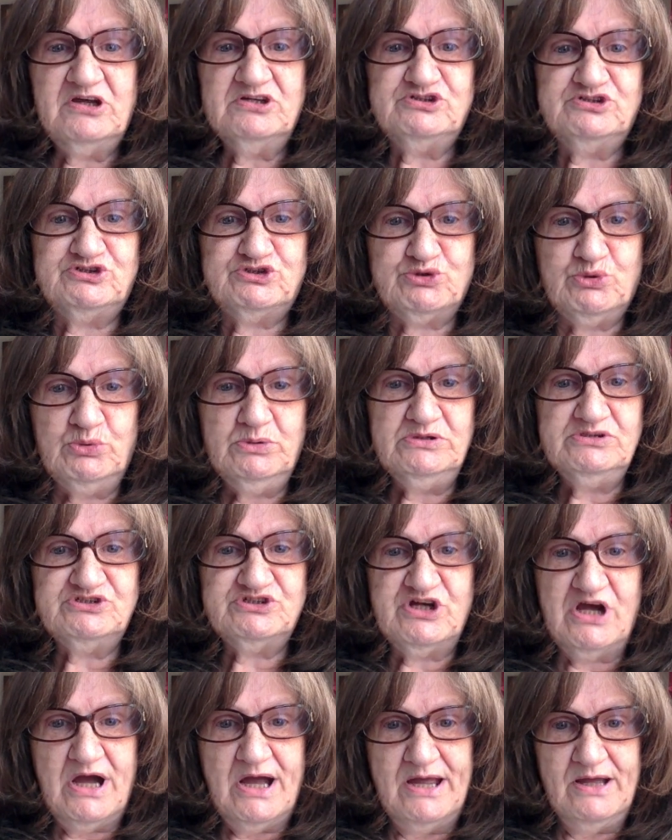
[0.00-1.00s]
a short
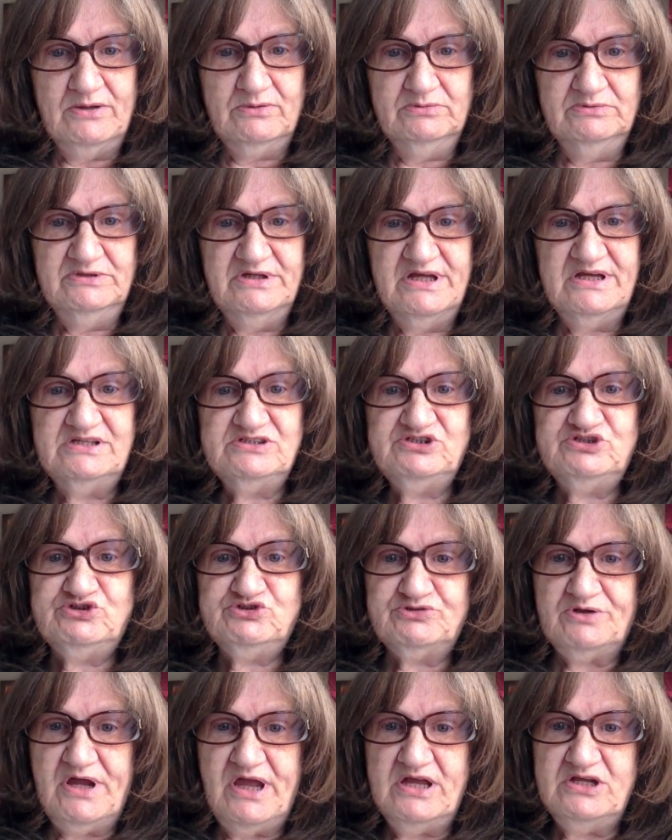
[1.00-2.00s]
child, and a
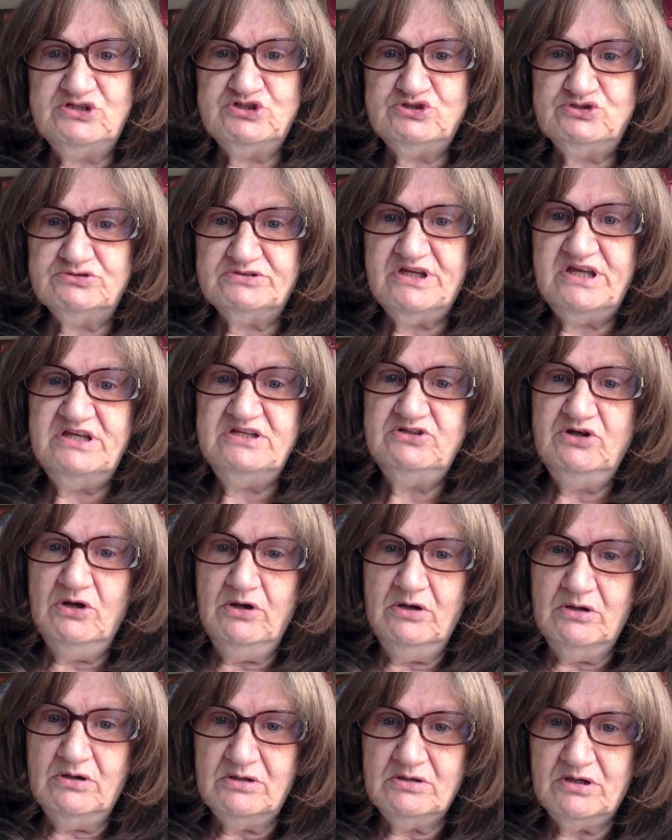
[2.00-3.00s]
strange looking
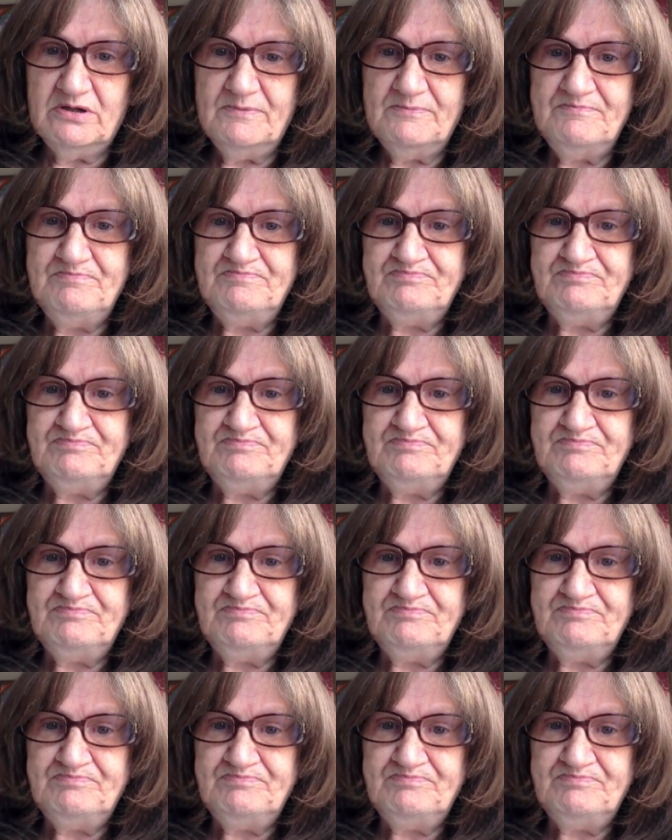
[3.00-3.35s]
dog.